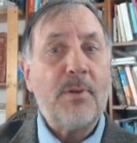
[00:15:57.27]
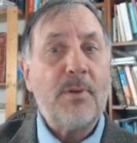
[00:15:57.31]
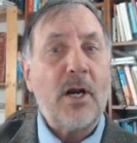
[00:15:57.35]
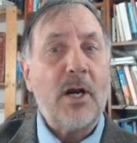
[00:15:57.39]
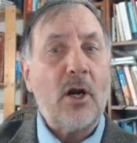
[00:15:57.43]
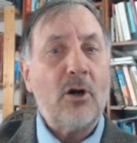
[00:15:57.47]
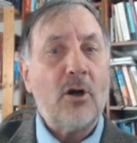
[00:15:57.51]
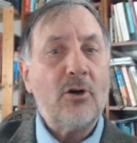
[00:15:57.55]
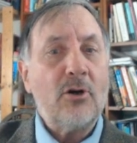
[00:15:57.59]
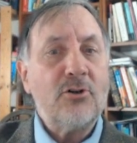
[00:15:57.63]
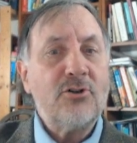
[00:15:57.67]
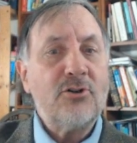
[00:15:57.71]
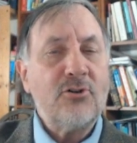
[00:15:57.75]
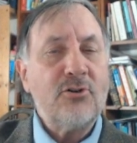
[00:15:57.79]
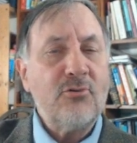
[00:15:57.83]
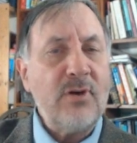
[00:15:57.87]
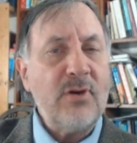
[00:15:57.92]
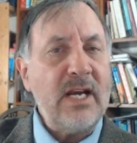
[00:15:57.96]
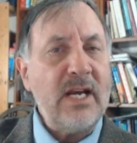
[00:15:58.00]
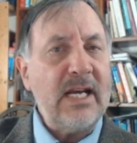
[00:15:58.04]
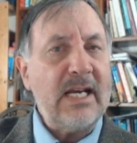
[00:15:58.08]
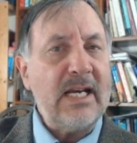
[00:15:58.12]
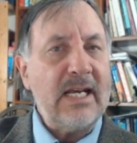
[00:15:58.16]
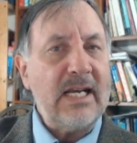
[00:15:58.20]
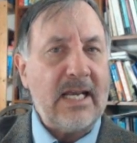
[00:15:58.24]
but are
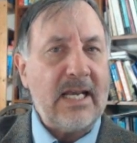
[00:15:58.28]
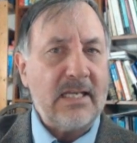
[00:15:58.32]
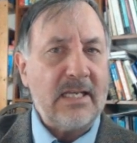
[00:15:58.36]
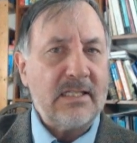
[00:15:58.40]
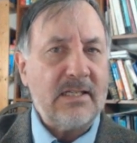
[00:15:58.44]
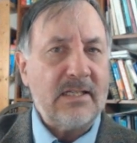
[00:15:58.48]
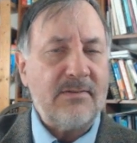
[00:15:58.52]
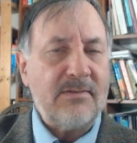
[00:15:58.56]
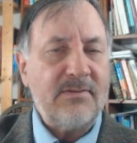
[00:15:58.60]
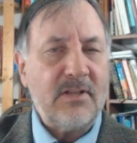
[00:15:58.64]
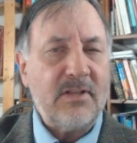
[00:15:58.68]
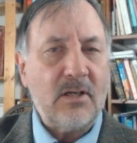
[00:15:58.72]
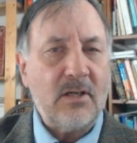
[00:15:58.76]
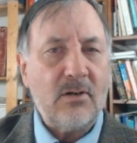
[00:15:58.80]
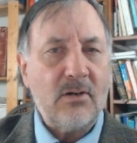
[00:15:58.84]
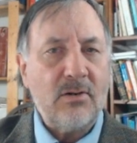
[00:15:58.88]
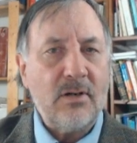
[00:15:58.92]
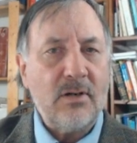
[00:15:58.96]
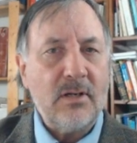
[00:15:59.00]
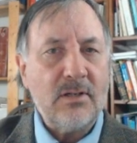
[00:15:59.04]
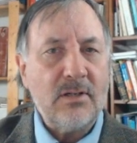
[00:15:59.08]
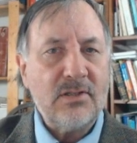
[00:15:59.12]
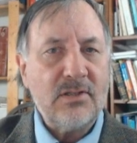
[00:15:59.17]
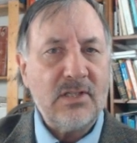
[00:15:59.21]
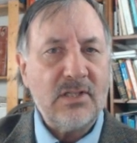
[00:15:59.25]
treated as if
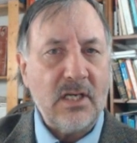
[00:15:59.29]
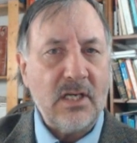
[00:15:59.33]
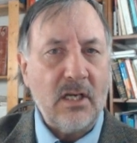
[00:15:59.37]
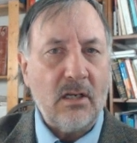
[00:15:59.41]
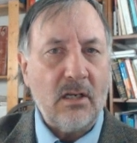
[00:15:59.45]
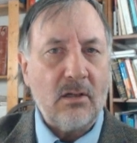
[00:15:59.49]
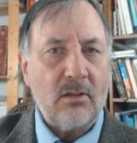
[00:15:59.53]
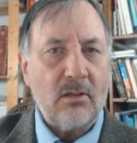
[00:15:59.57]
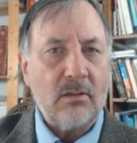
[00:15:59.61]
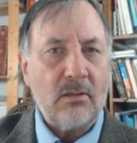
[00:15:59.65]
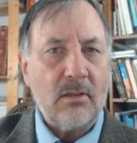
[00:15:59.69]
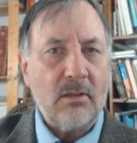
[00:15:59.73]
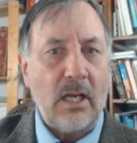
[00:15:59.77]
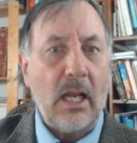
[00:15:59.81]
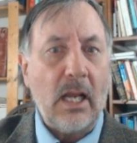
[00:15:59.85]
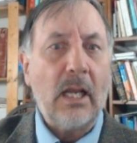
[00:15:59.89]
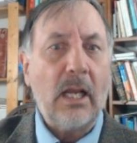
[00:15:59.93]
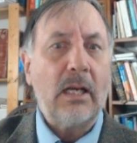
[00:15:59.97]
they're singular.